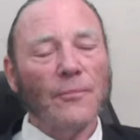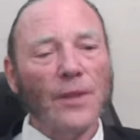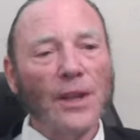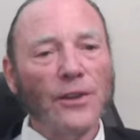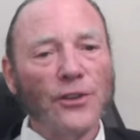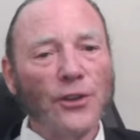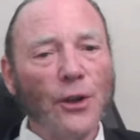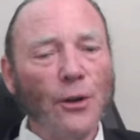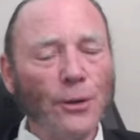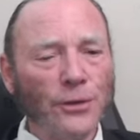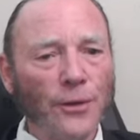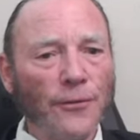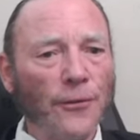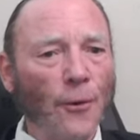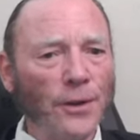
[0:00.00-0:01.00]
It shows a
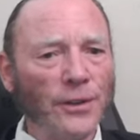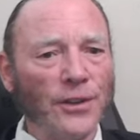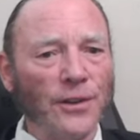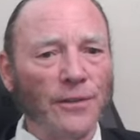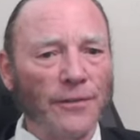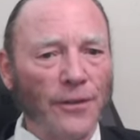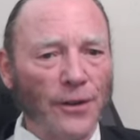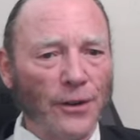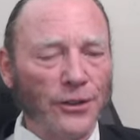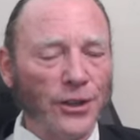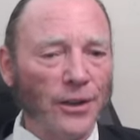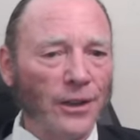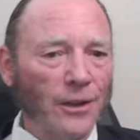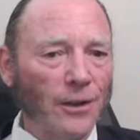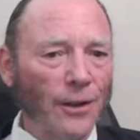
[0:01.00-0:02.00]
force
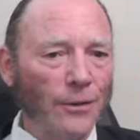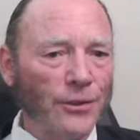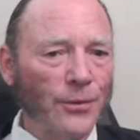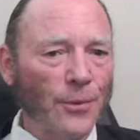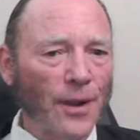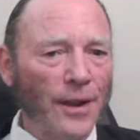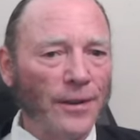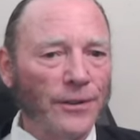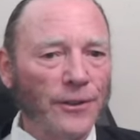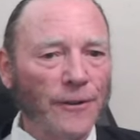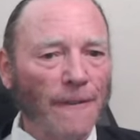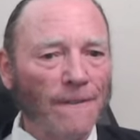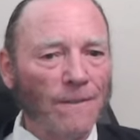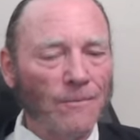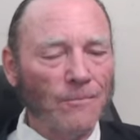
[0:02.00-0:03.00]
inversion at close range.
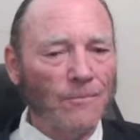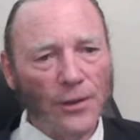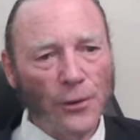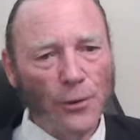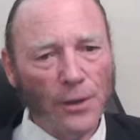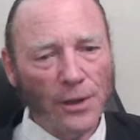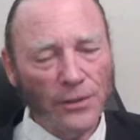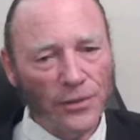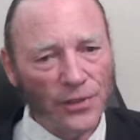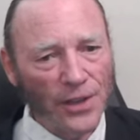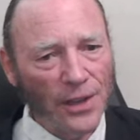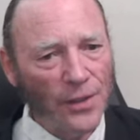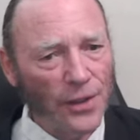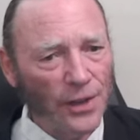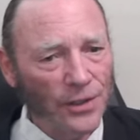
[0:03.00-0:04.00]
You can
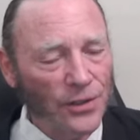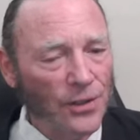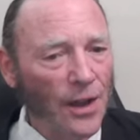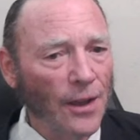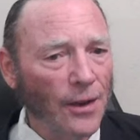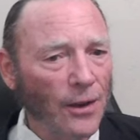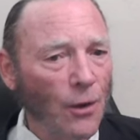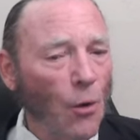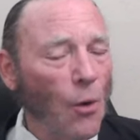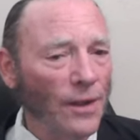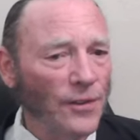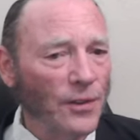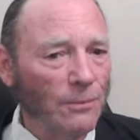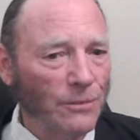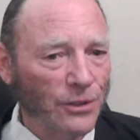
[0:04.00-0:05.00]
see that it's not a
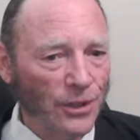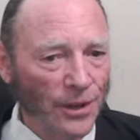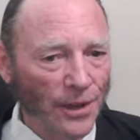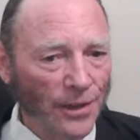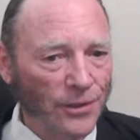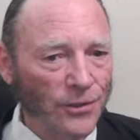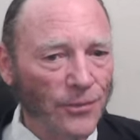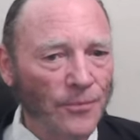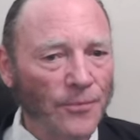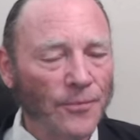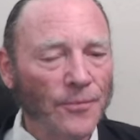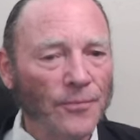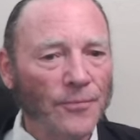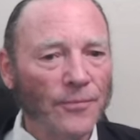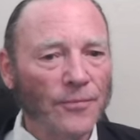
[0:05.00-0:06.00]
quantum change.
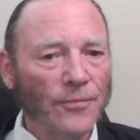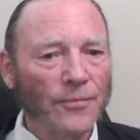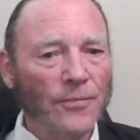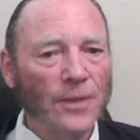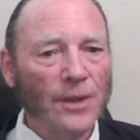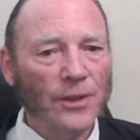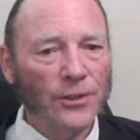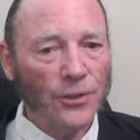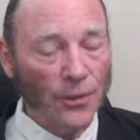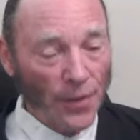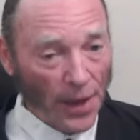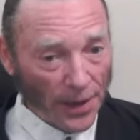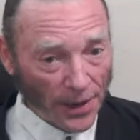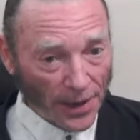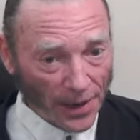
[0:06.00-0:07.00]
So
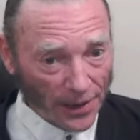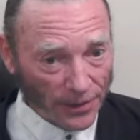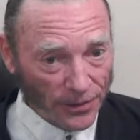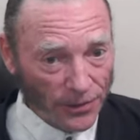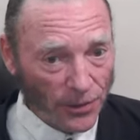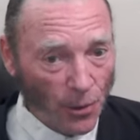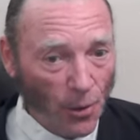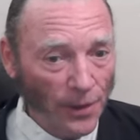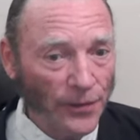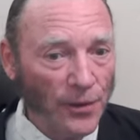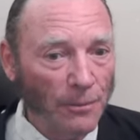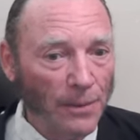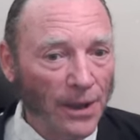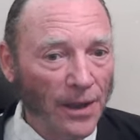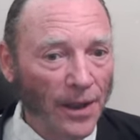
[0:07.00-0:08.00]
that ends
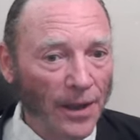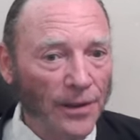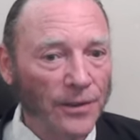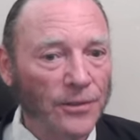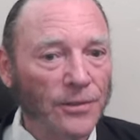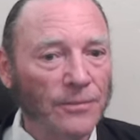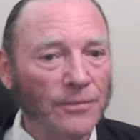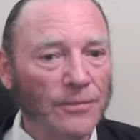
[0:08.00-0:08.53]
quantum mechanics.